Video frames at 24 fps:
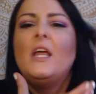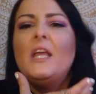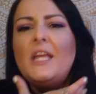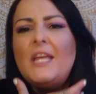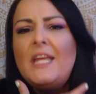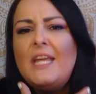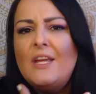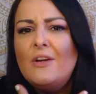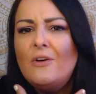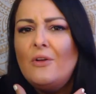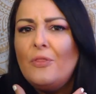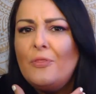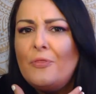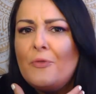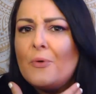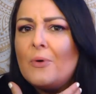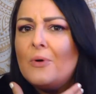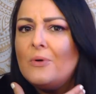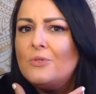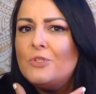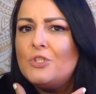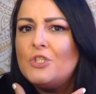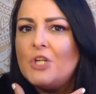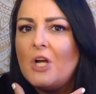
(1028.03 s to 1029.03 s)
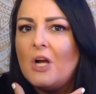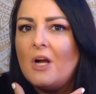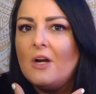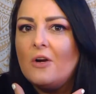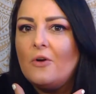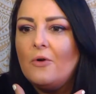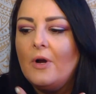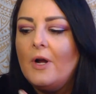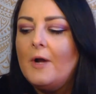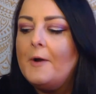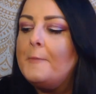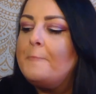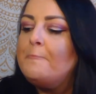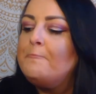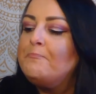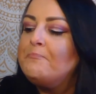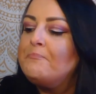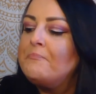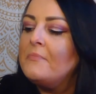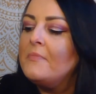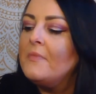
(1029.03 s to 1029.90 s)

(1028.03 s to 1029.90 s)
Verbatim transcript: heal throat chakra